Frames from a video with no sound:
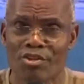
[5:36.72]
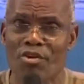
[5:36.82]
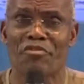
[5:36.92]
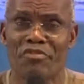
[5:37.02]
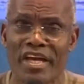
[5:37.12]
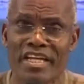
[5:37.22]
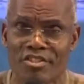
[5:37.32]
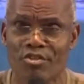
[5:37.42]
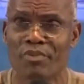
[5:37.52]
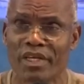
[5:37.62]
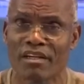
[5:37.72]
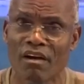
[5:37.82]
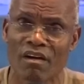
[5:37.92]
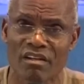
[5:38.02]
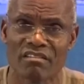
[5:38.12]
Your faith should be in
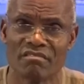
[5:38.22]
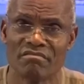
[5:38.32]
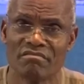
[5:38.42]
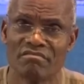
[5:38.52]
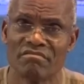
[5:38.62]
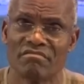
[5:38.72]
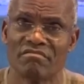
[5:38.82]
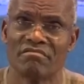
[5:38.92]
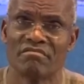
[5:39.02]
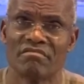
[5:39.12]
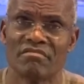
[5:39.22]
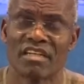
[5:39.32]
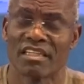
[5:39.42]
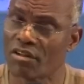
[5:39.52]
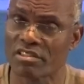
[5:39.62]
God,
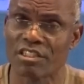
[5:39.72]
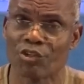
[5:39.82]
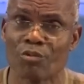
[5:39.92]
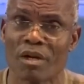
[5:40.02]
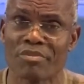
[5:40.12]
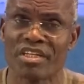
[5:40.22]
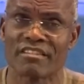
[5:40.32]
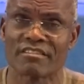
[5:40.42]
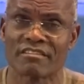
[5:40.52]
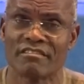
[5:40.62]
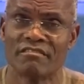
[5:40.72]
not in human beings.